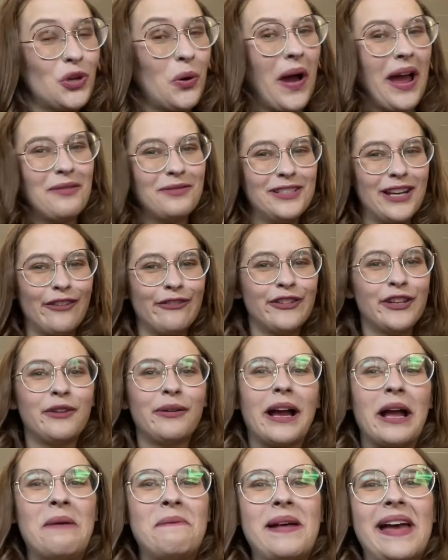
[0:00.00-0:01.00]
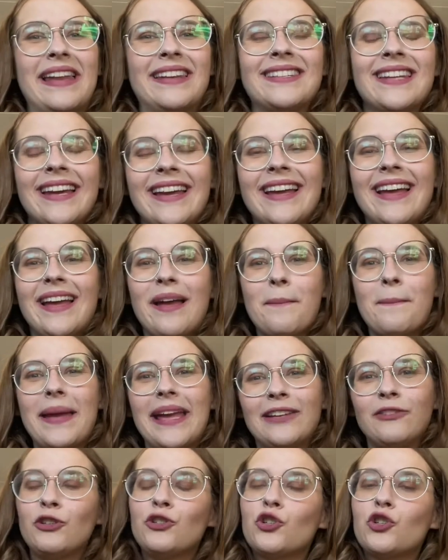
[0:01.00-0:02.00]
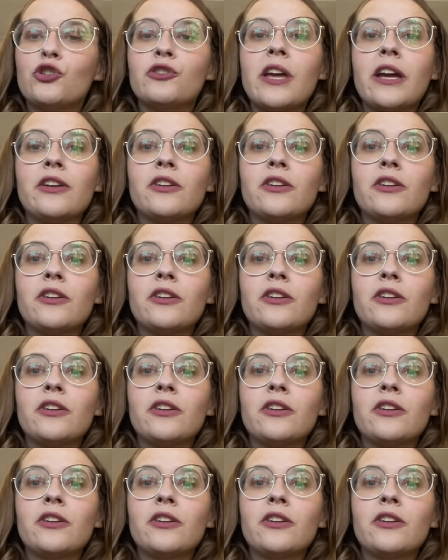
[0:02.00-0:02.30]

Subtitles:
I would definitely recommend making sure that